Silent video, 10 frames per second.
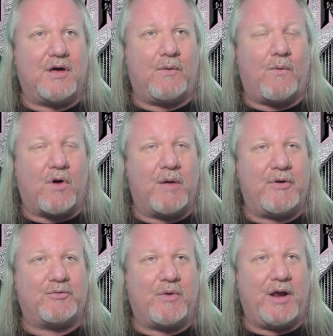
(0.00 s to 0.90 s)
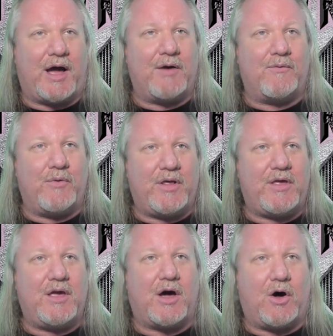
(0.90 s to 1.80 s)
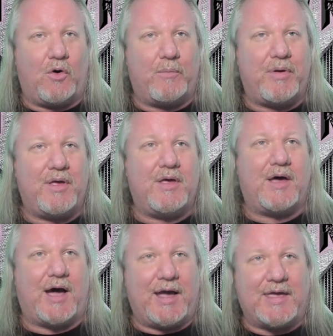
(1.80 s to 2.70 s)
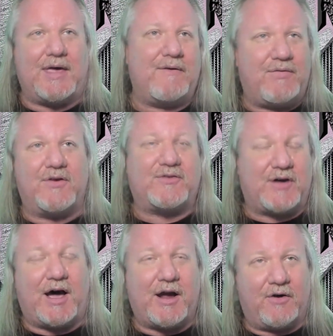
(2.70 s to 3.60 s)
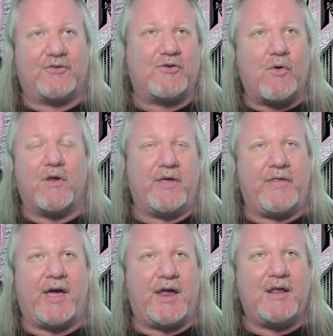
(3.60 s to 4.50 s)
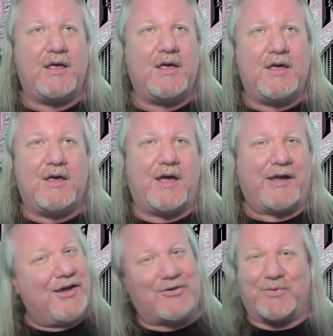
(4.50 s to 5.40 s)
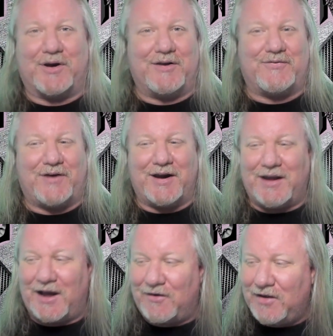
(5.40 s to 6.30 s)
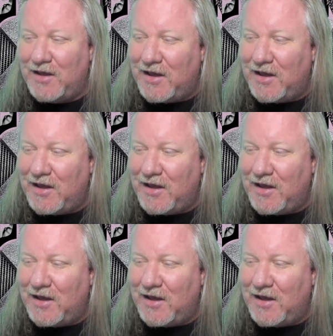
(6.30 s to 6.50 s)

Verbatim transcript: "A War I Must Win." I really hope I give this a higher score than that because we're going to find out.